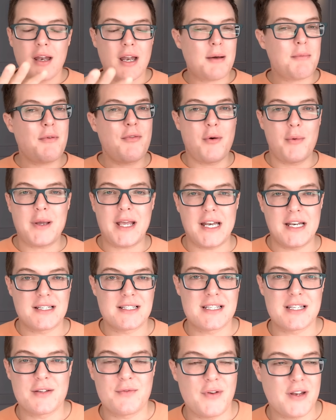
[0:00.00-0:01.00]
Now, before we get
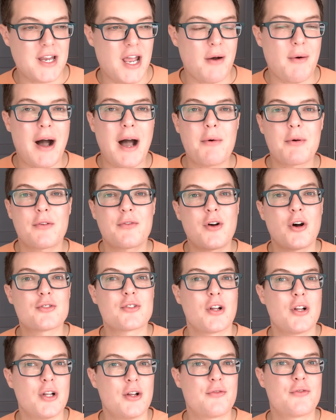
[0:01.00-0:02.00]
into this video, I would, of
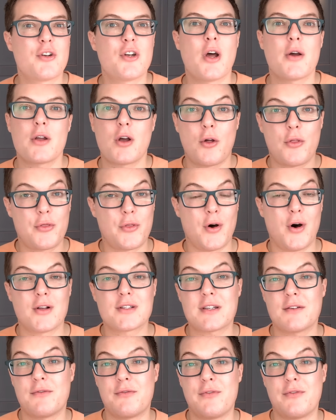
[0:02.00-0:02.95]
course, love to know your thoughts